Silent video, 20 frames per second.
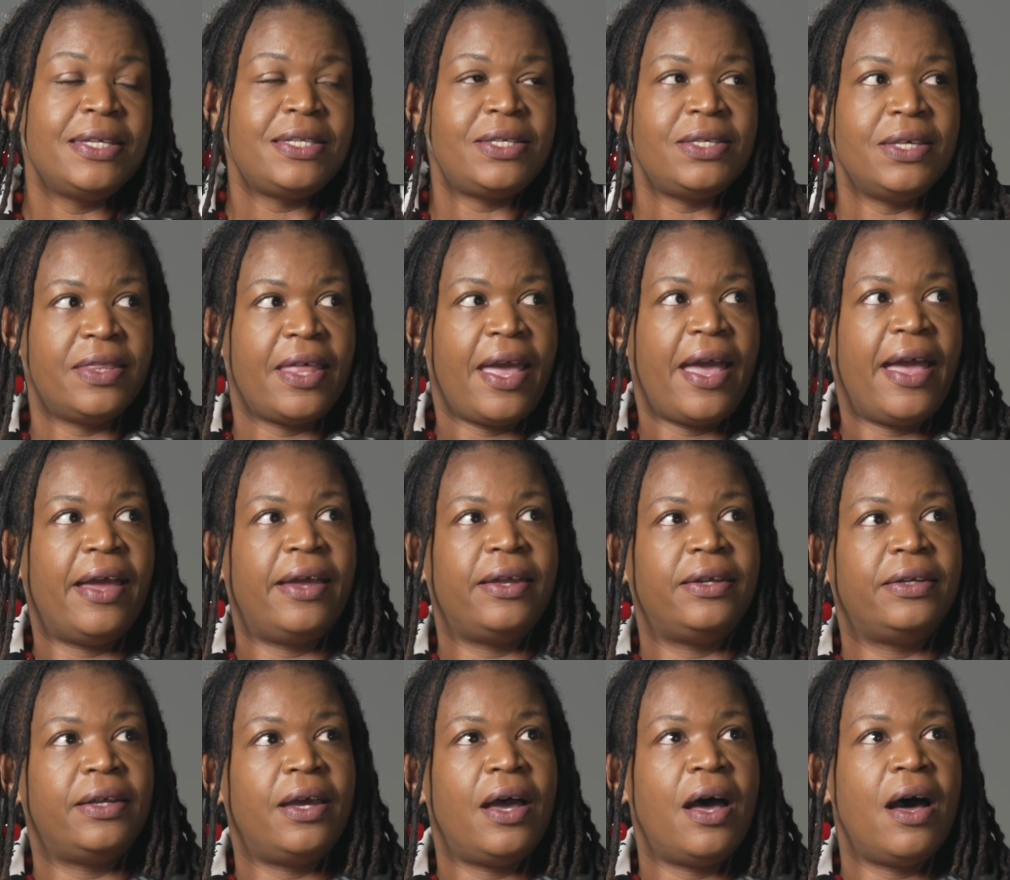to that,
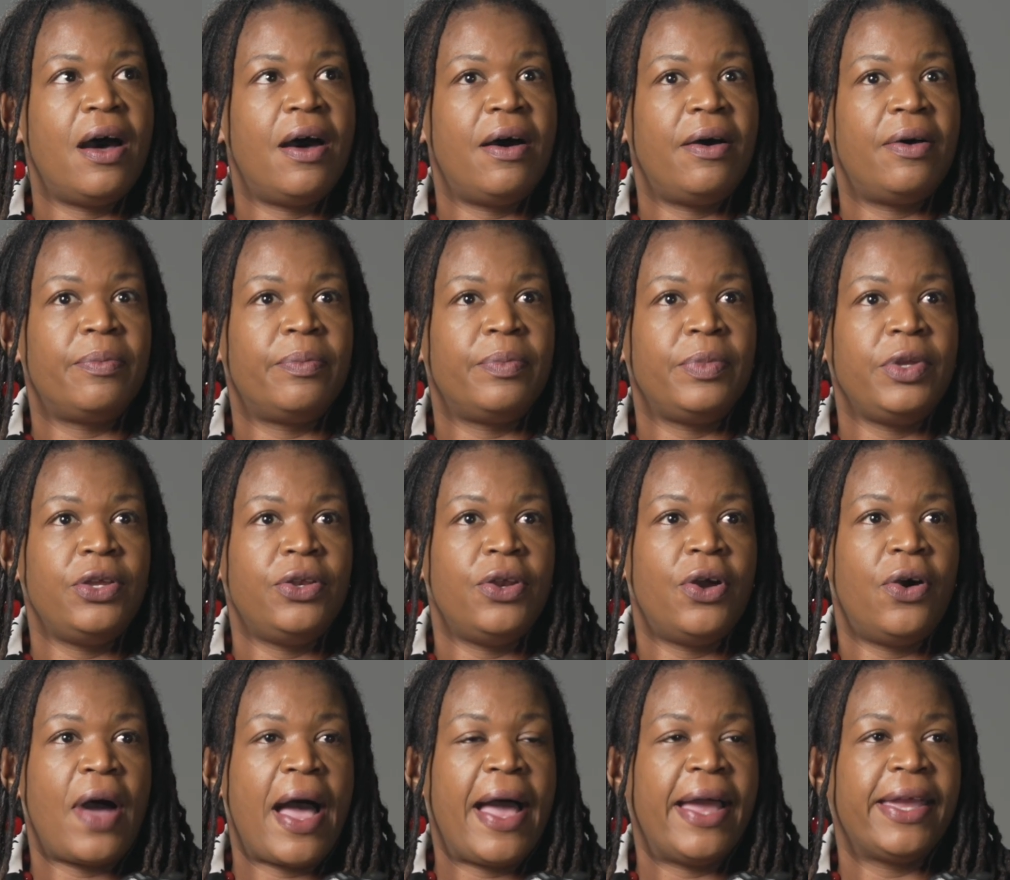you
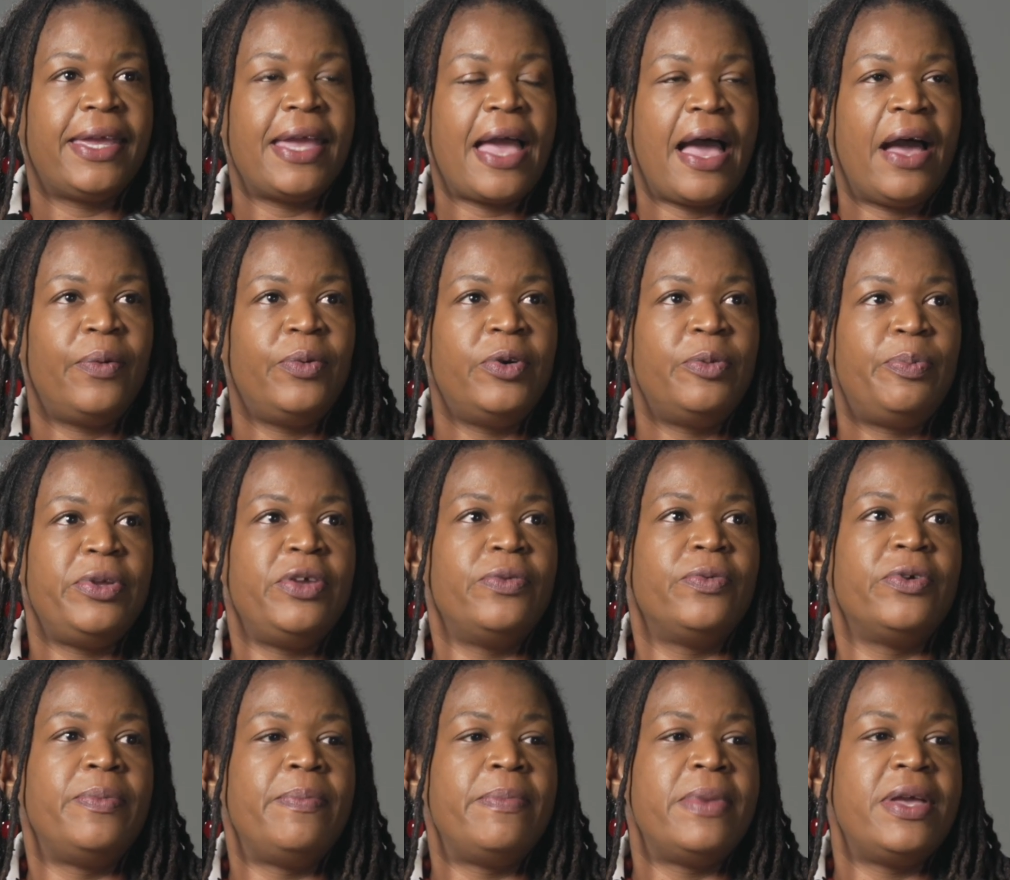know, I would be
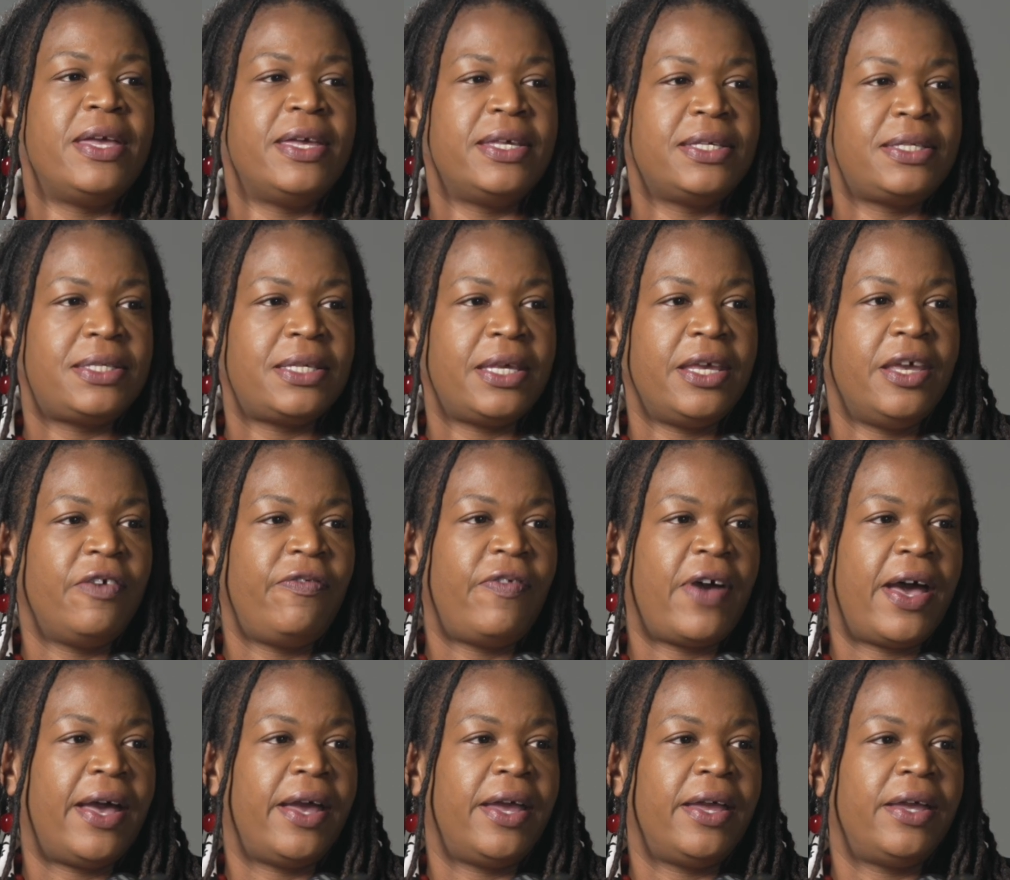remiss if
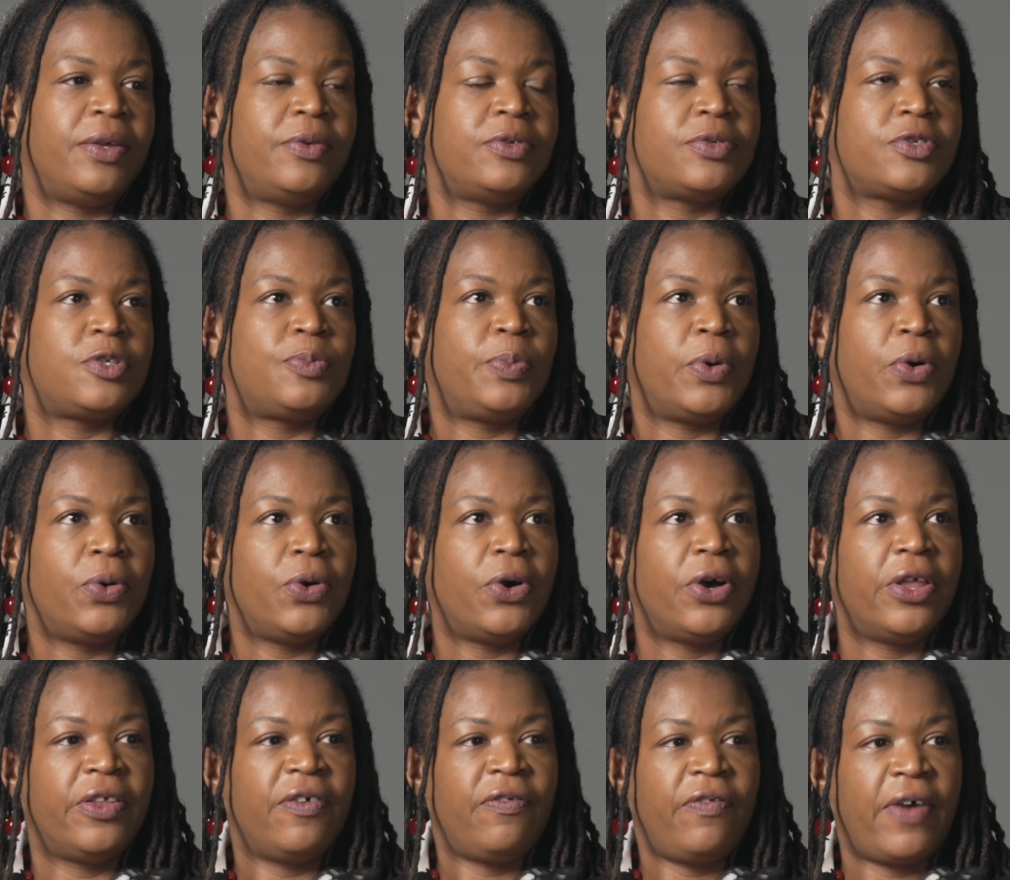I spoke
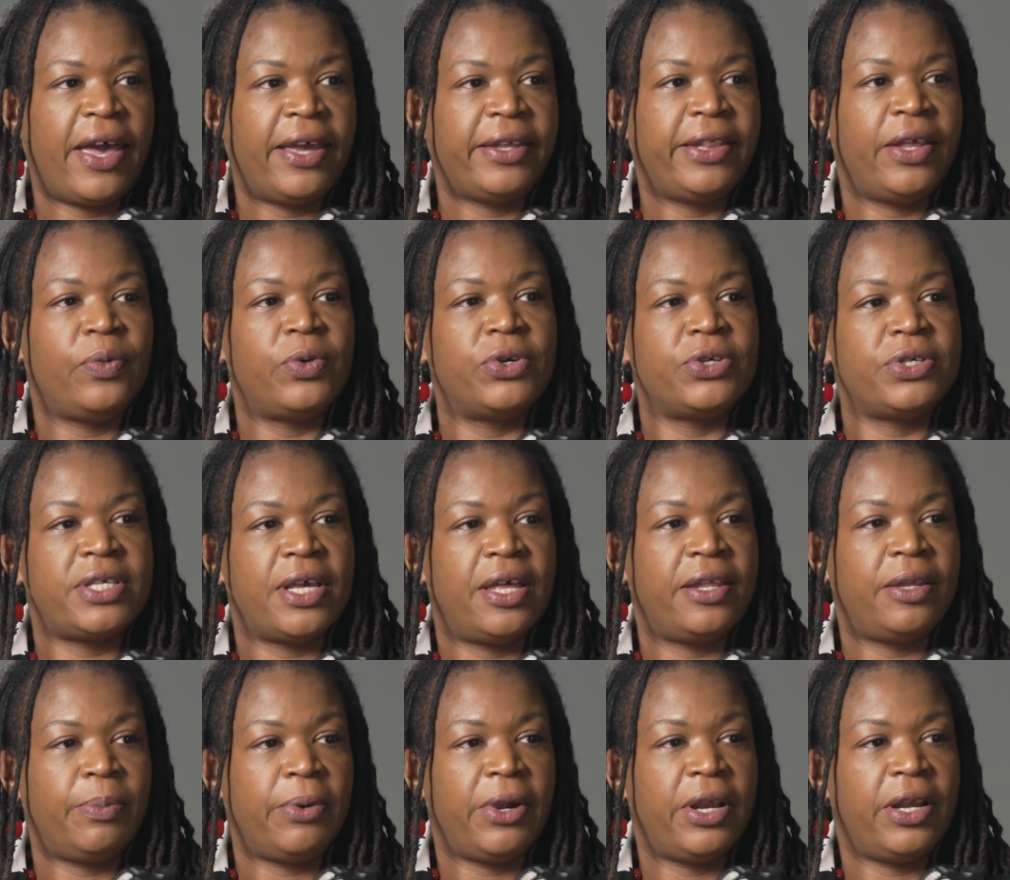on the fact that we're
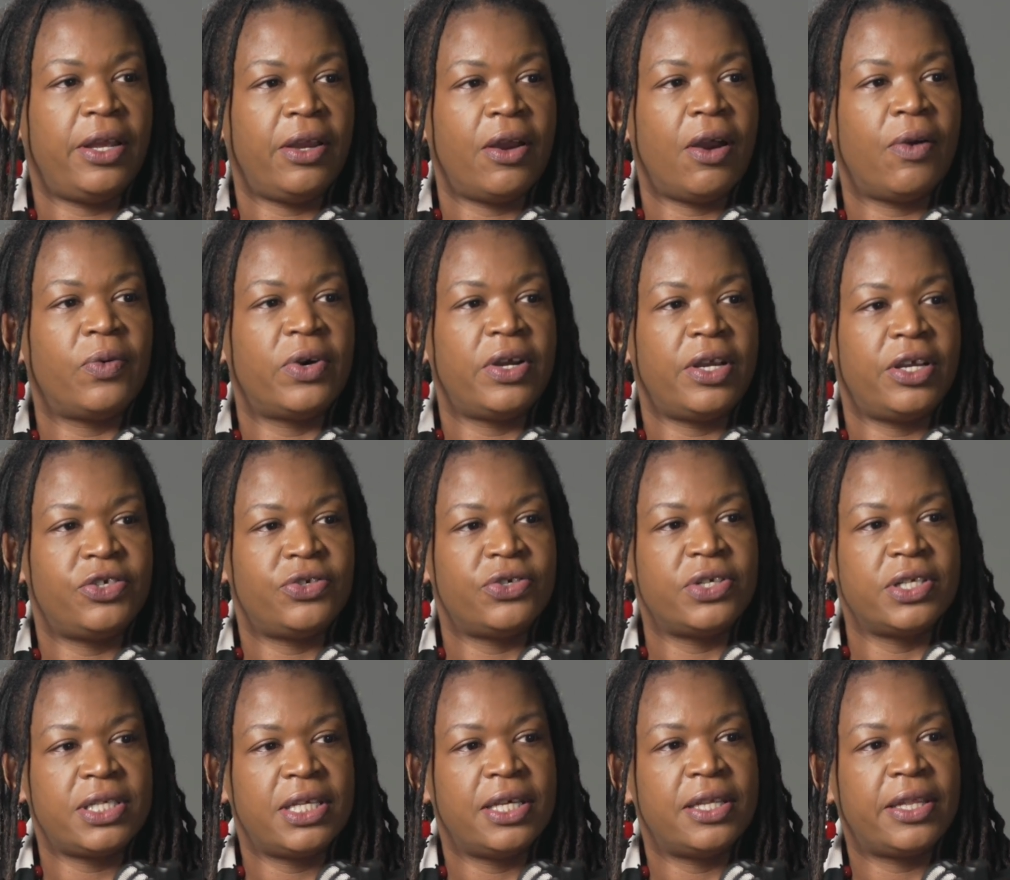celebrating our
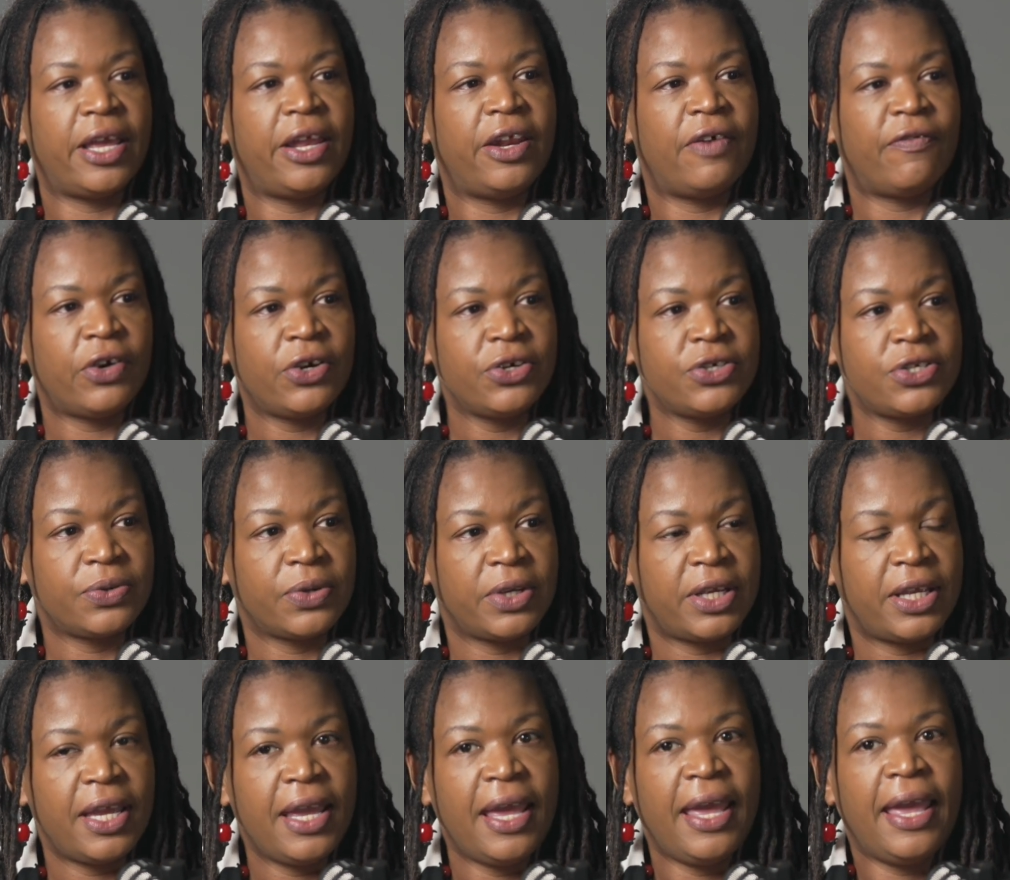110th
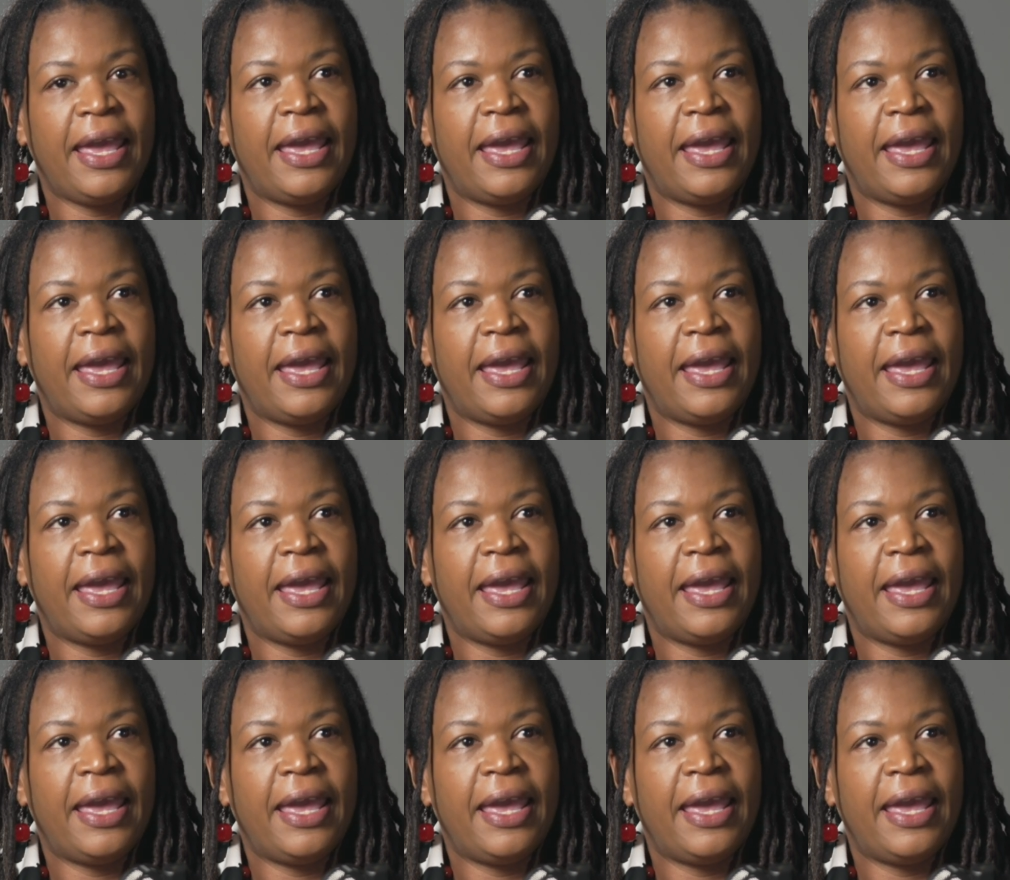anniversary,